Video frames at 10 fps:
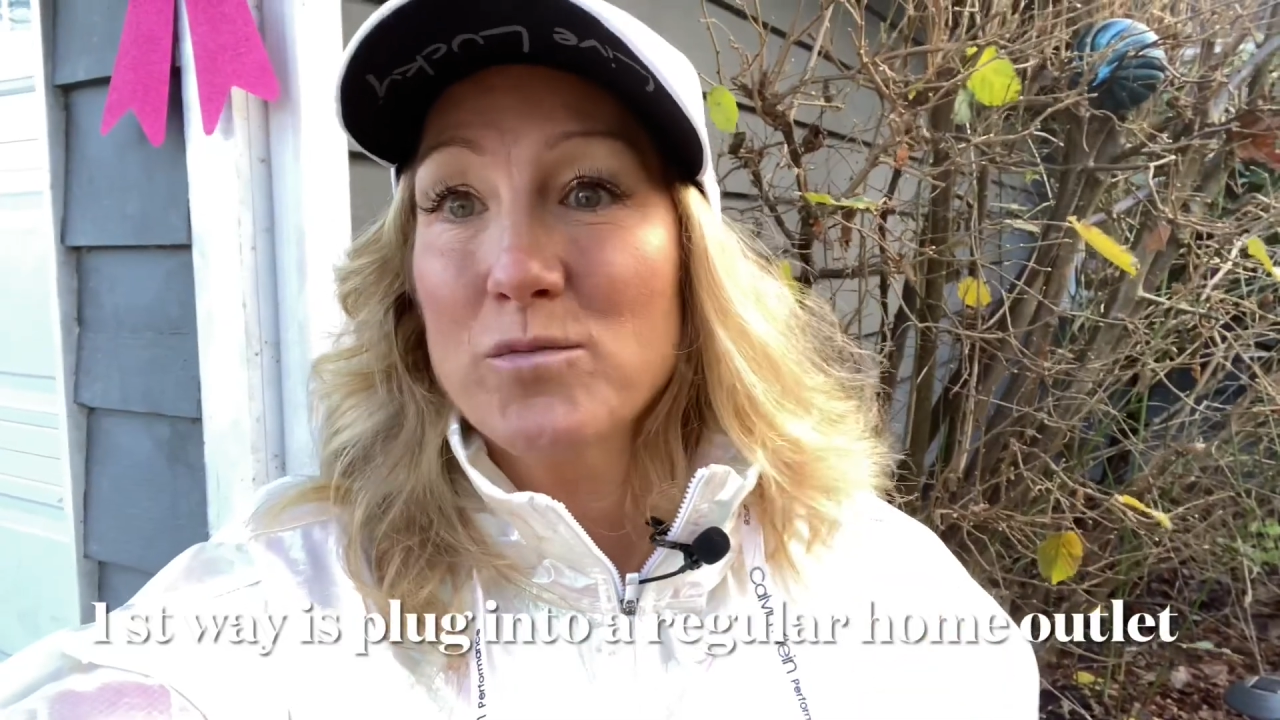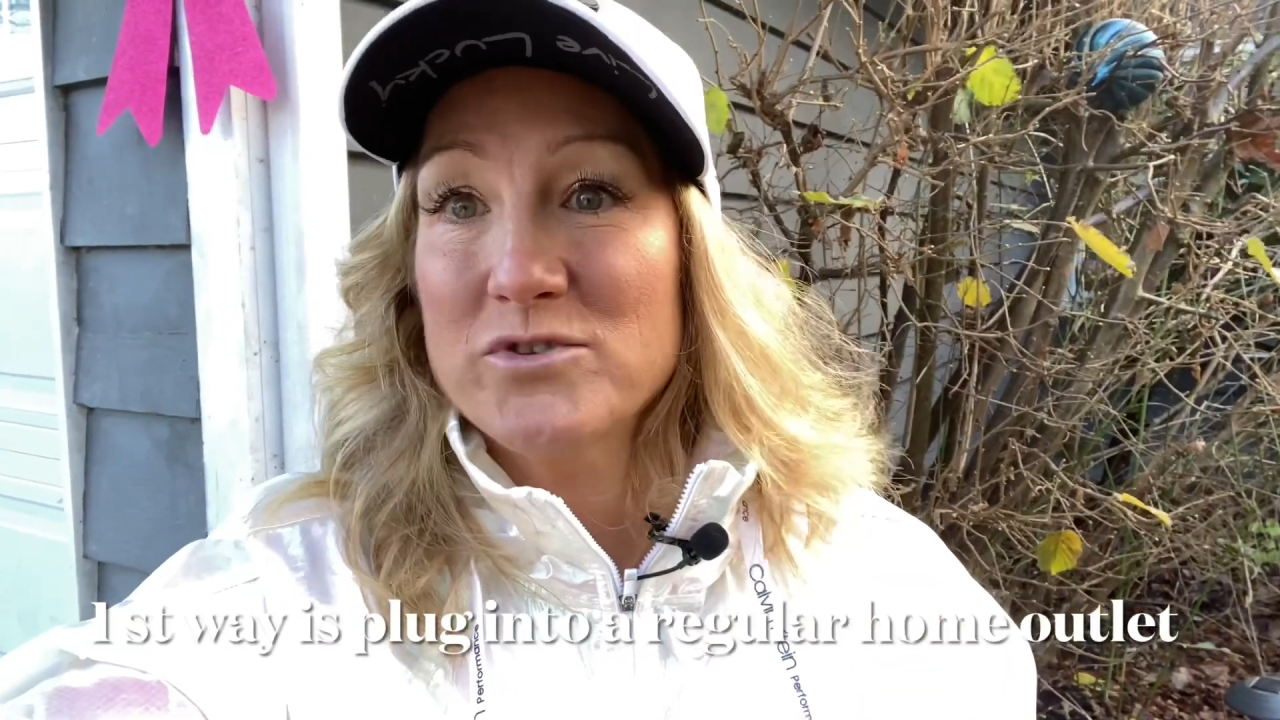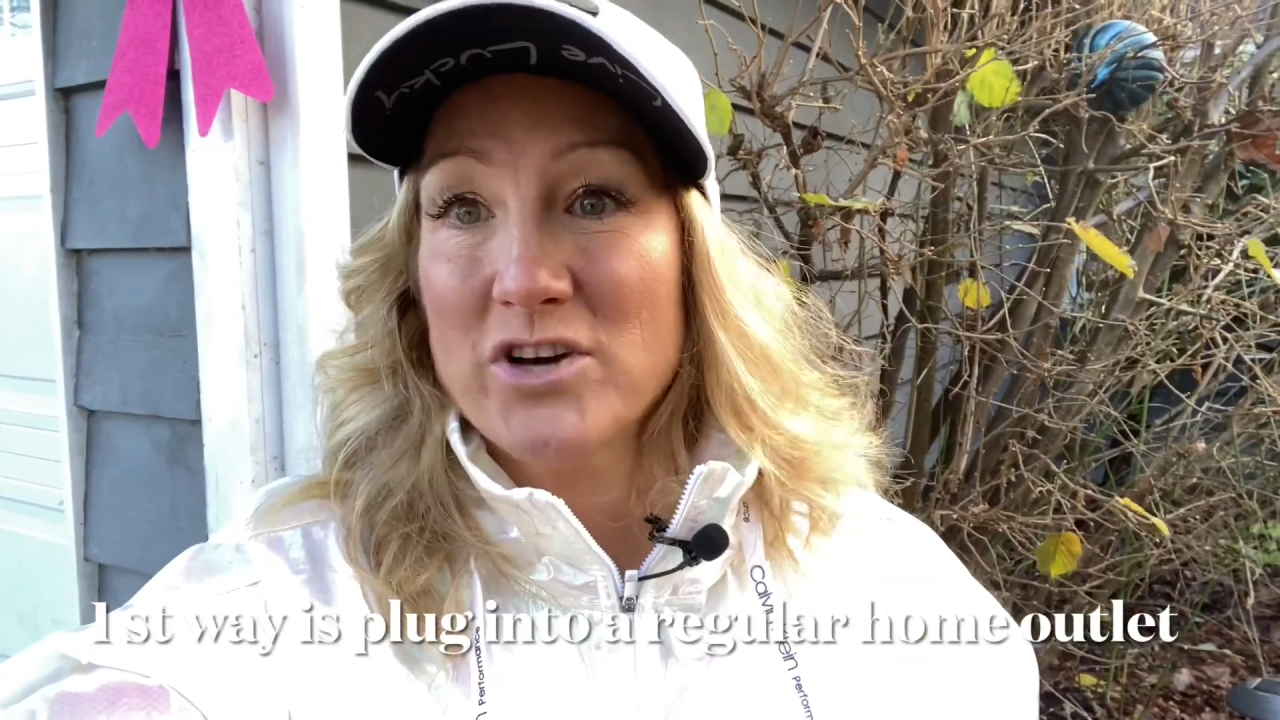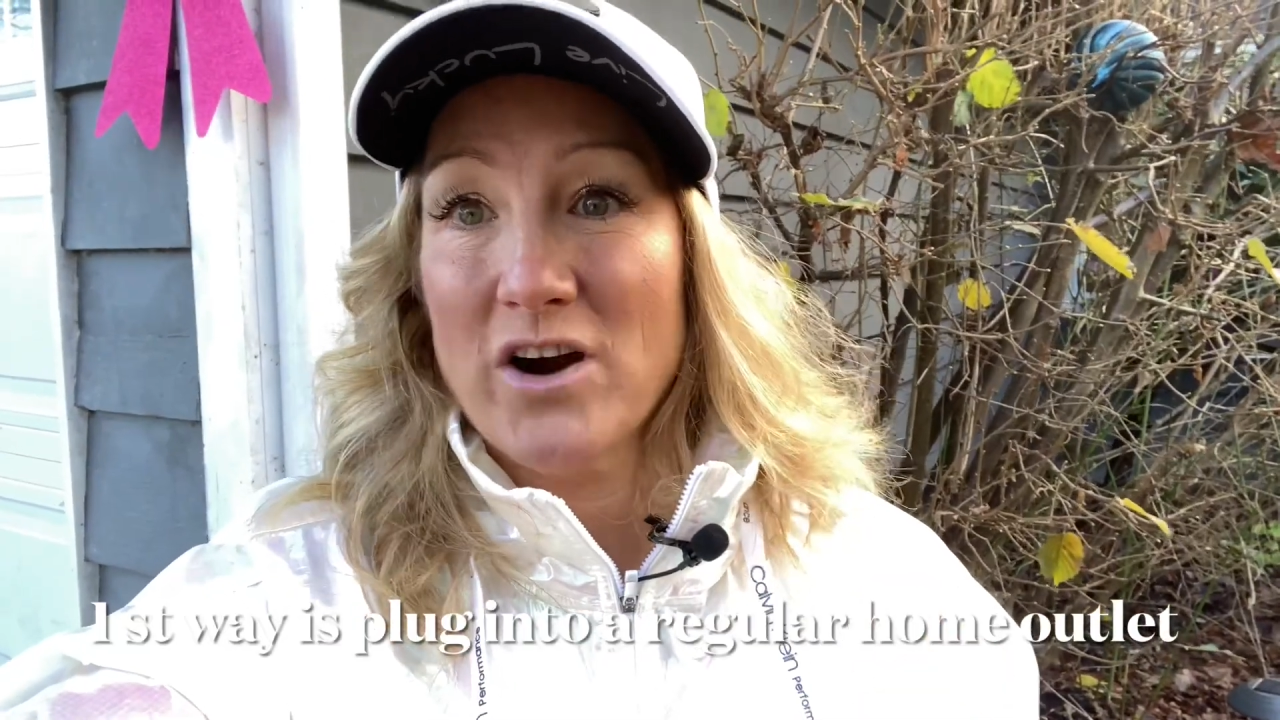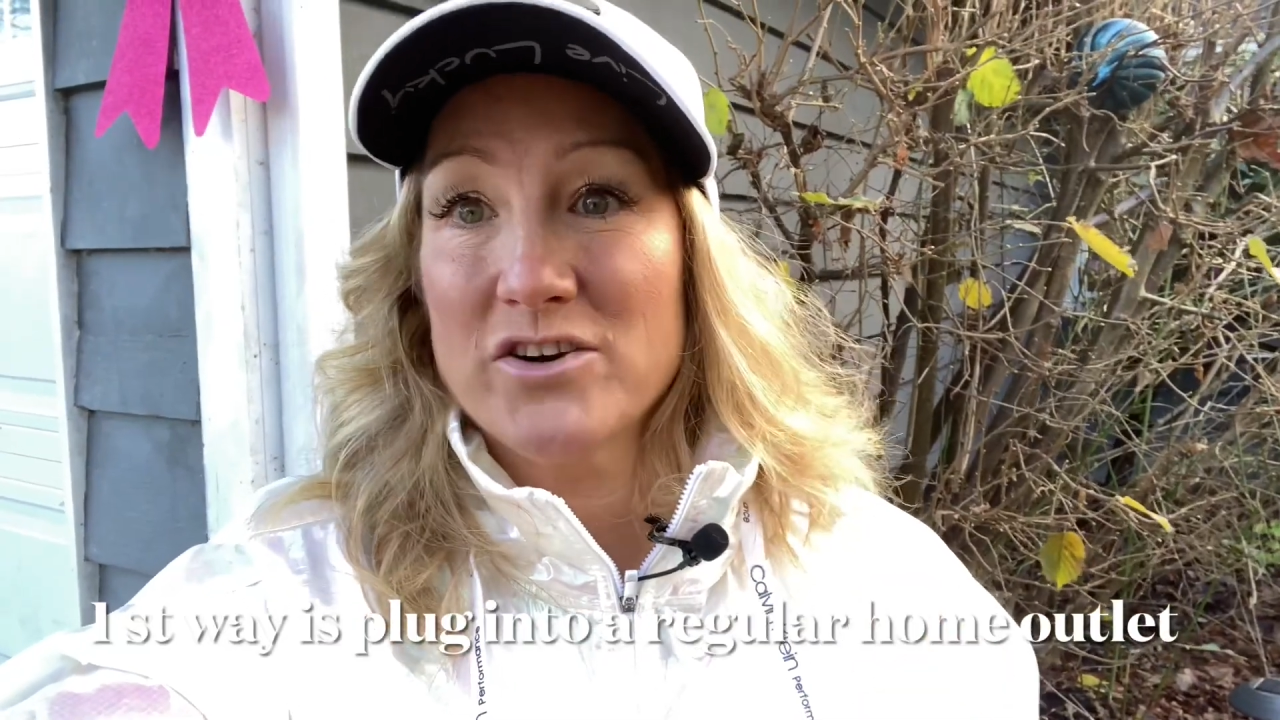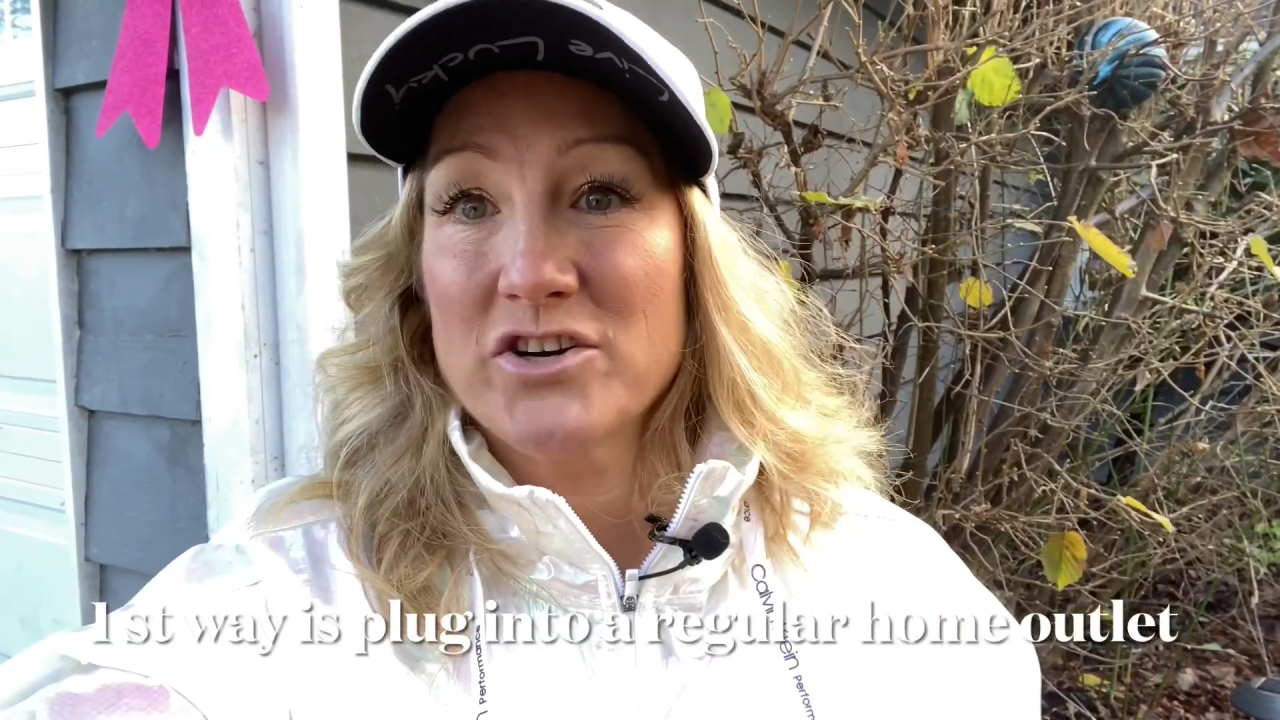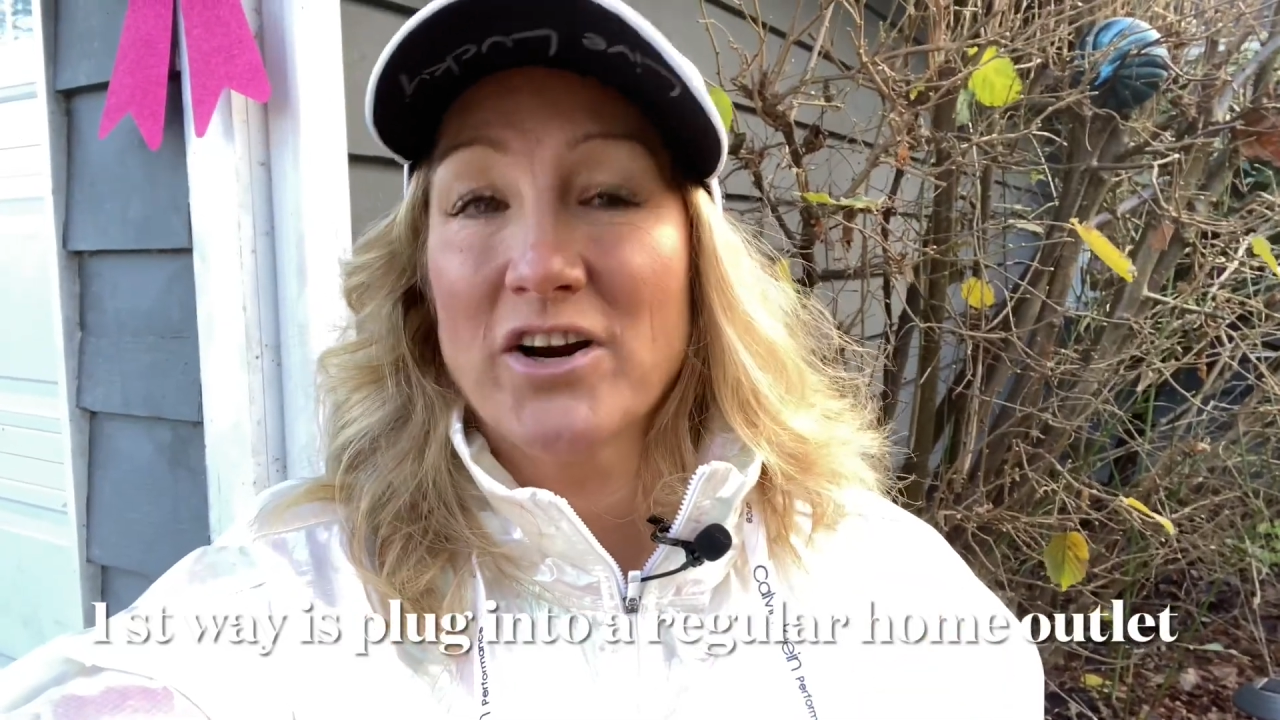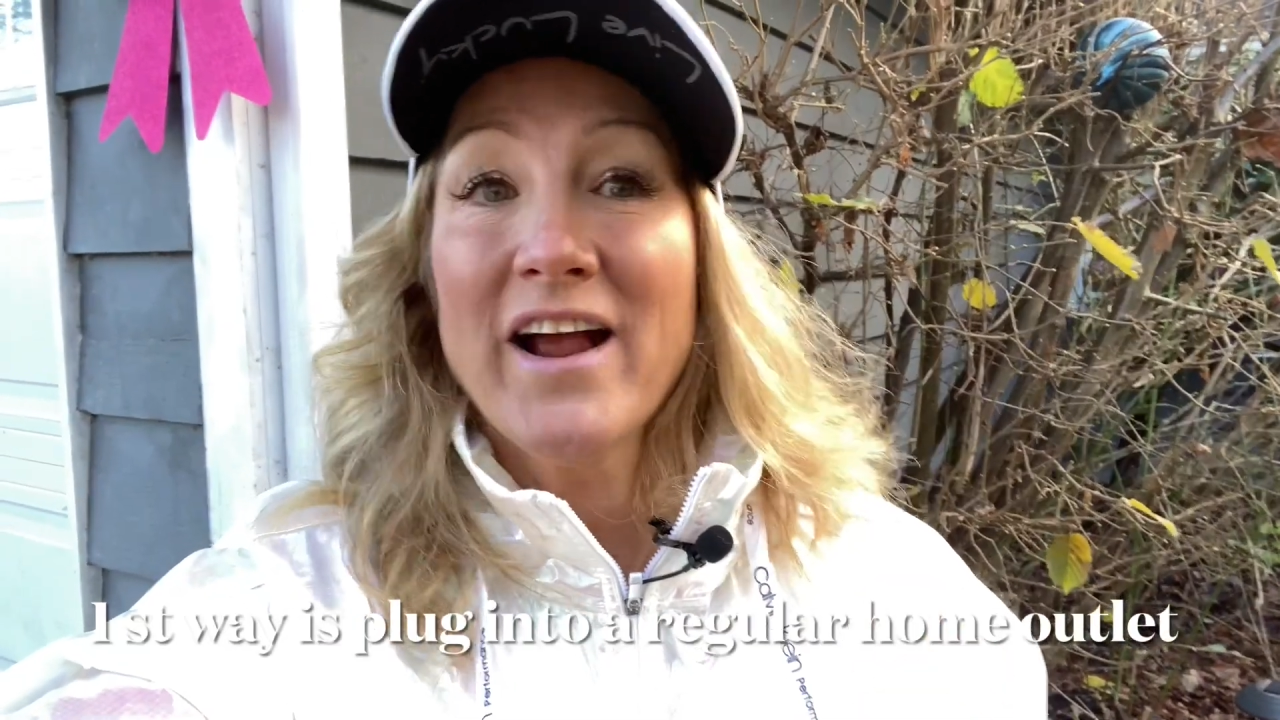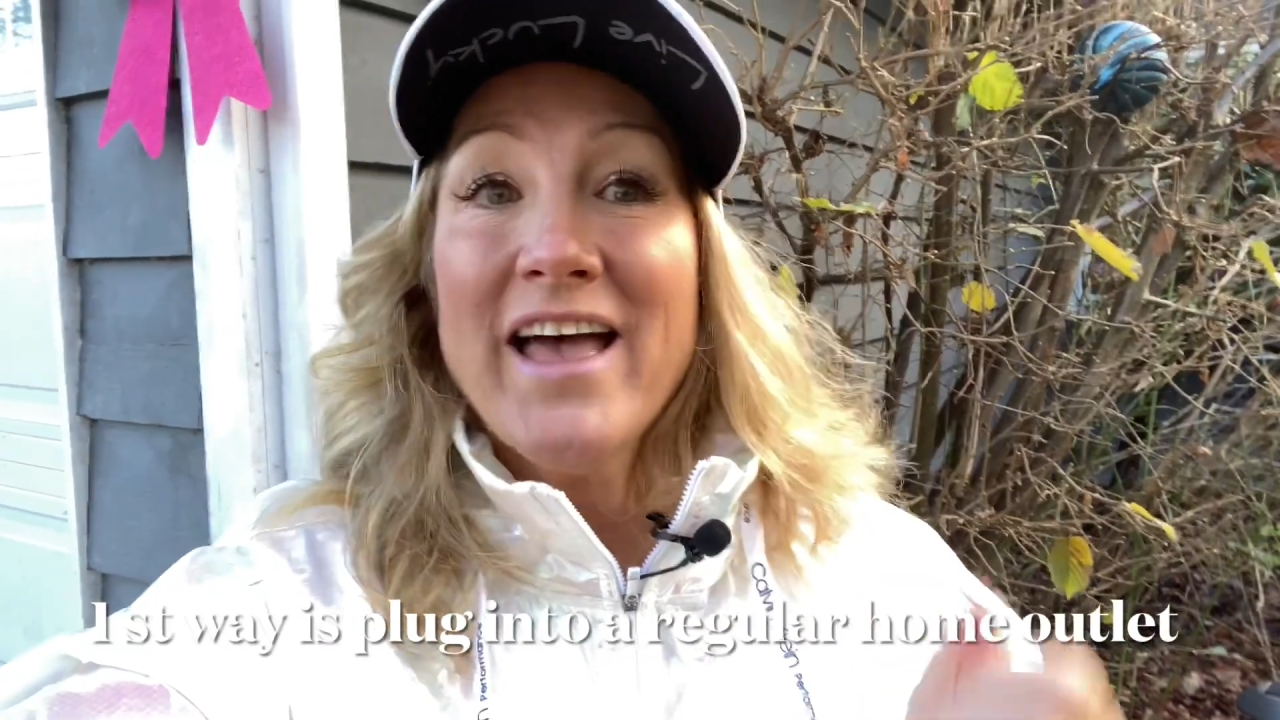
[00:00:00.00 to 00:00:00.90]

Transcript: charger.